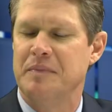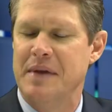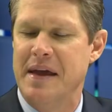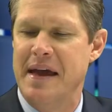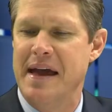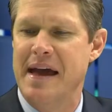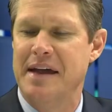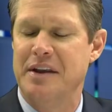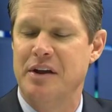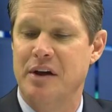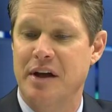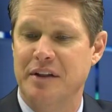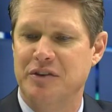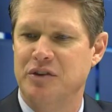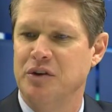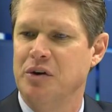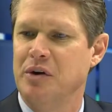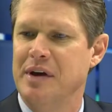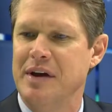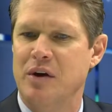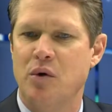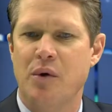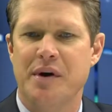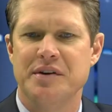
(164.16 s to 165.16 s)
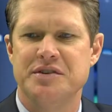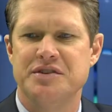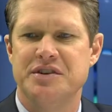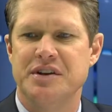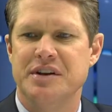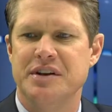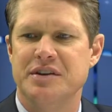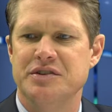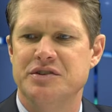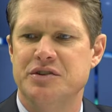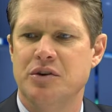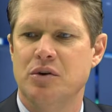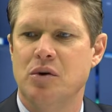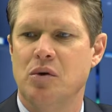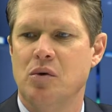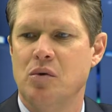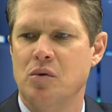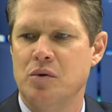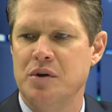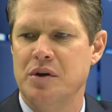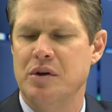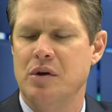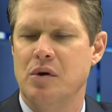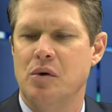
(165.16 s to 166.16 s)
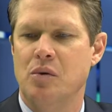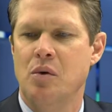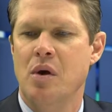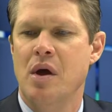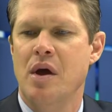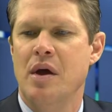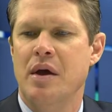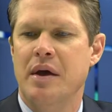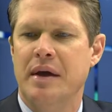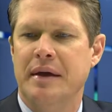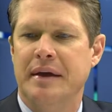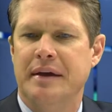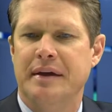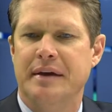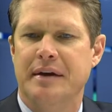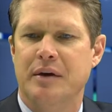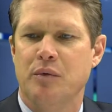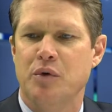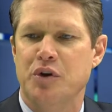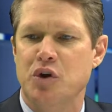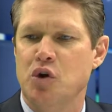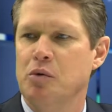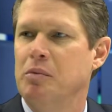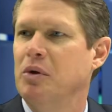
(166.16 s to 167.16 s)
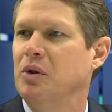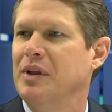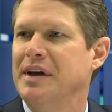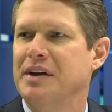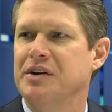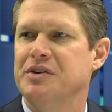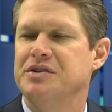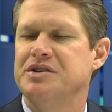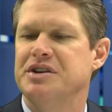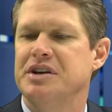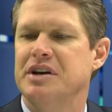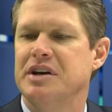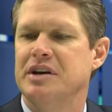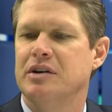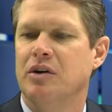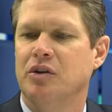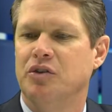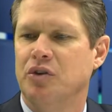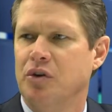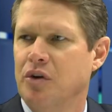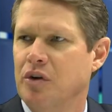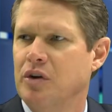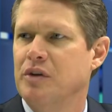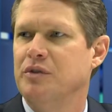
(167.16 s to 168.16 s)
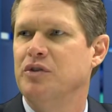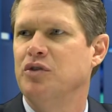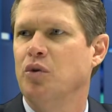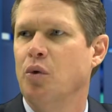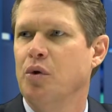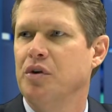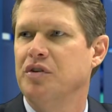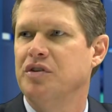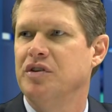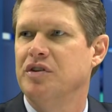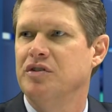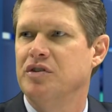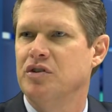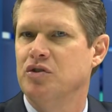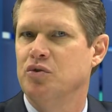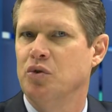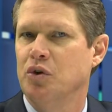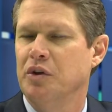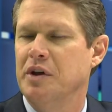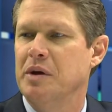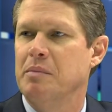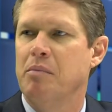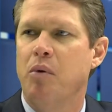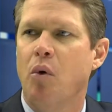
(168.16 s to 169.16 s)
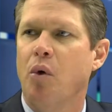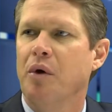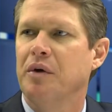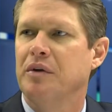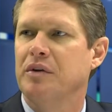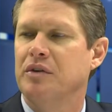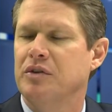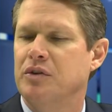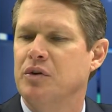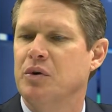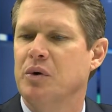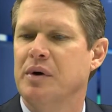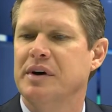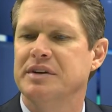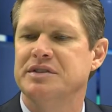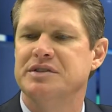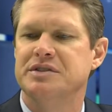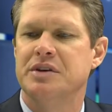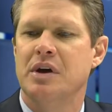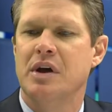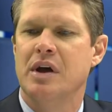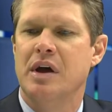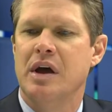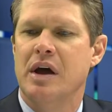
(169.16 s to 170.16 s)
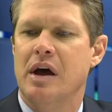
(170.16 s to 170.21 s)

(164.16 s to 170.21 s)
Yeah, no, that's a great question. And so, renewable energy, alternative sources is really important to us.